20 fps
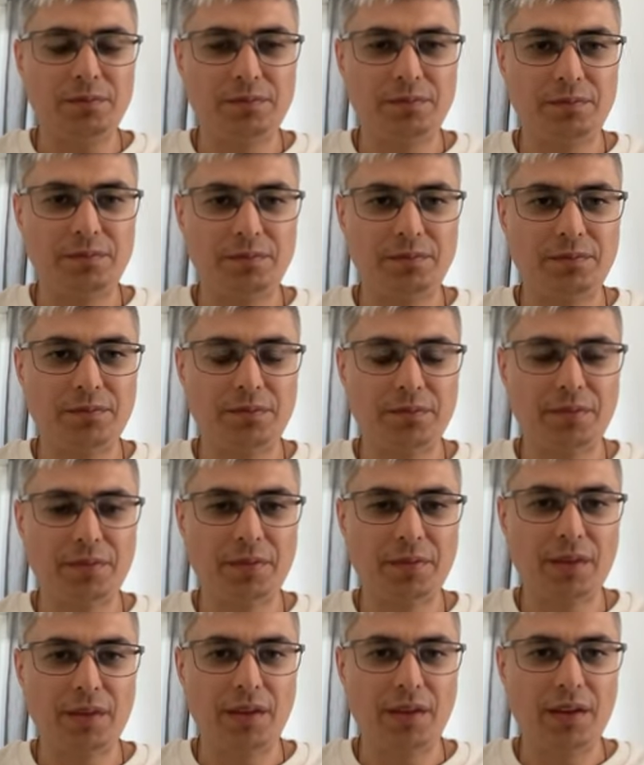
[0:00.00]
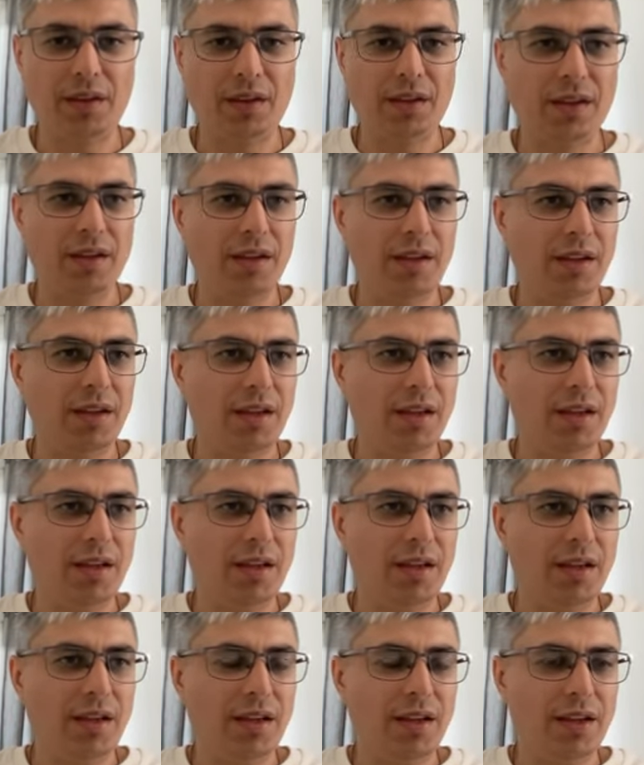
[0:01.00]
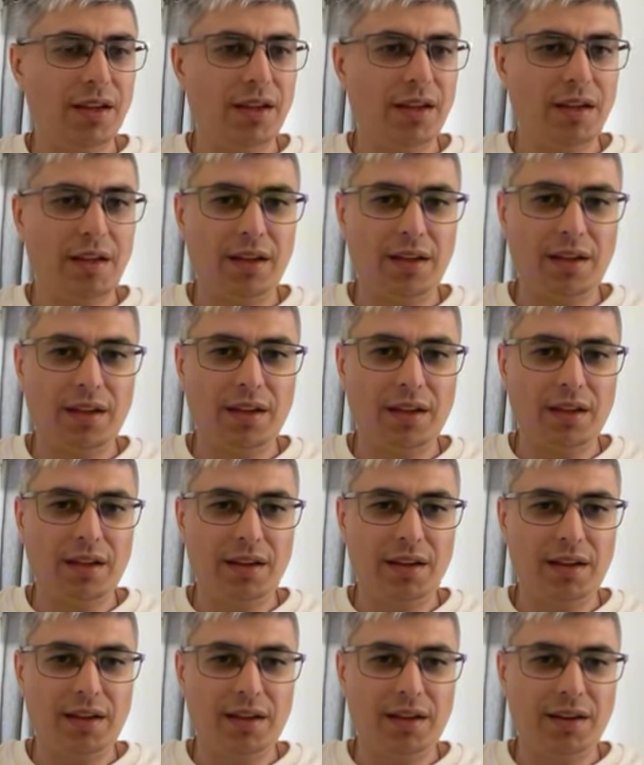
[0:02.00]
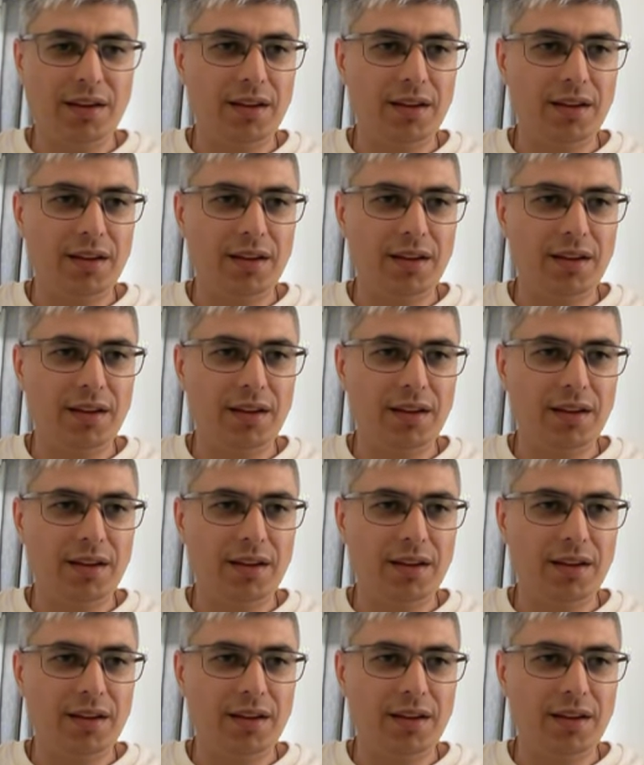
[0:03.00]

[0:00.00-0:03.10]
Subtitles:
(silence)